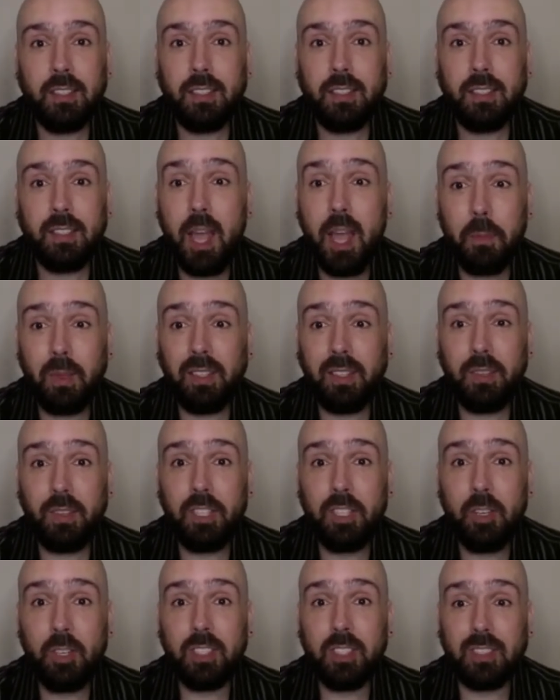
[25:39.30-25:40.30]
I believe
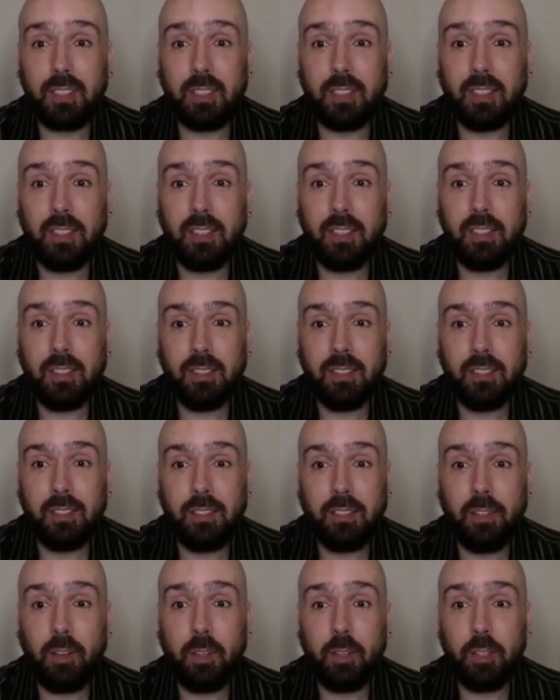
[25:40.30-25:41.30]
in unity,
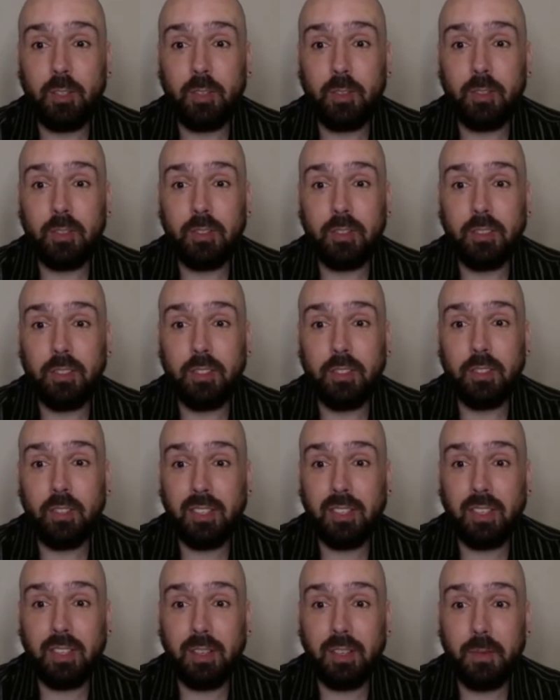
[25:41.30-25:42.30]
not
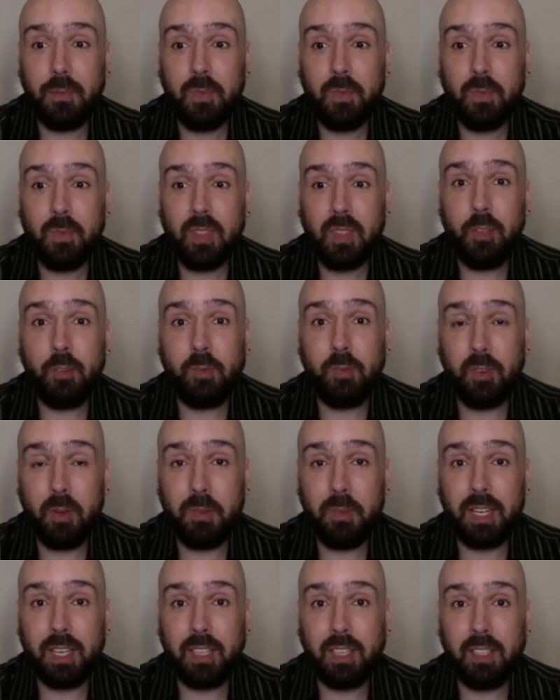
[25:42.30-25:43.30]

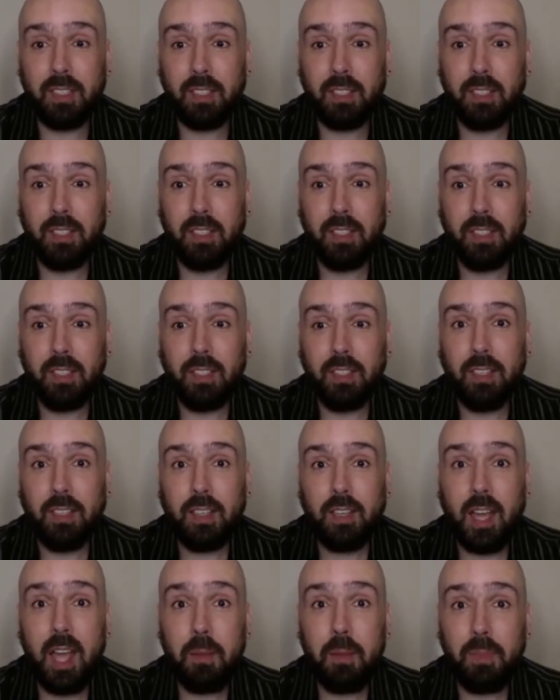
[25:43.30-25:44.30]
uniformity.
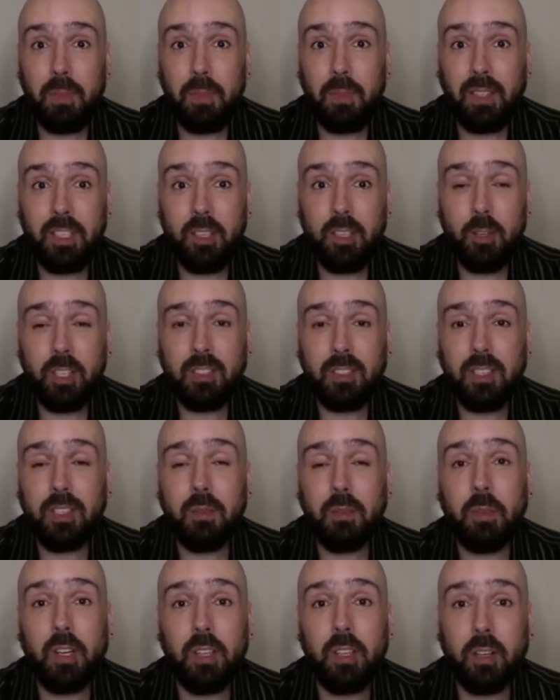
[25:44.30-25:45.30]
I believe in unity in
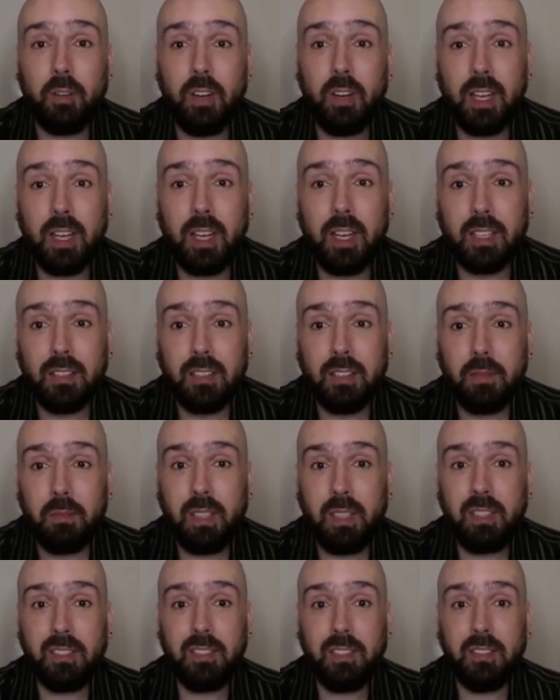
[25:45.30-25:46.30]
the body of Christ. But
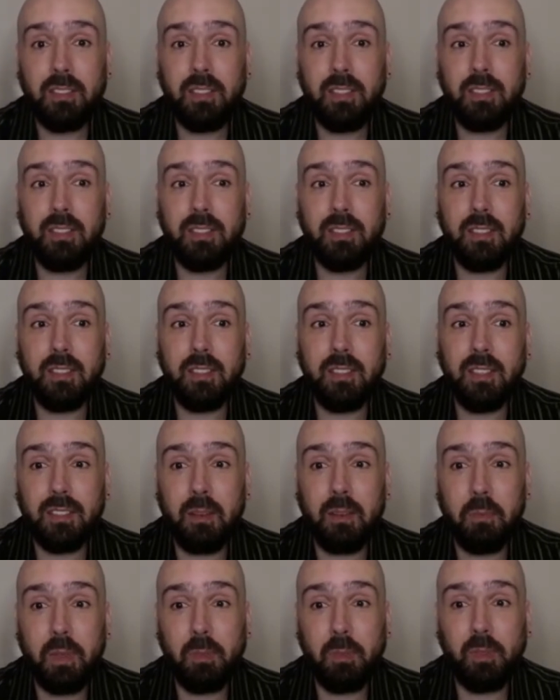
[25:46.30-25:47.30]
there's
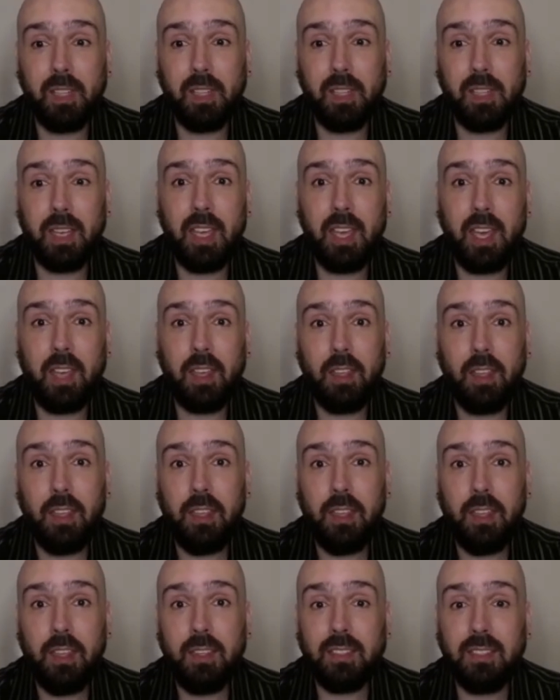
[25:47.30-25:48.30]
some people out there
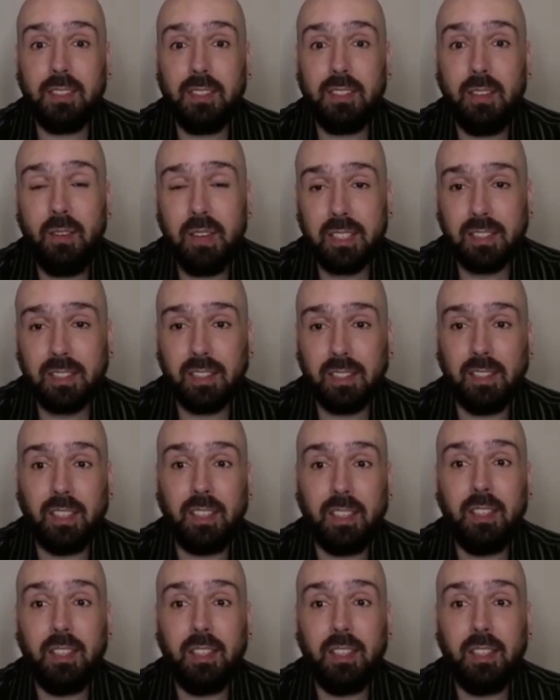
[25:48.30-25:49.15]
that seriously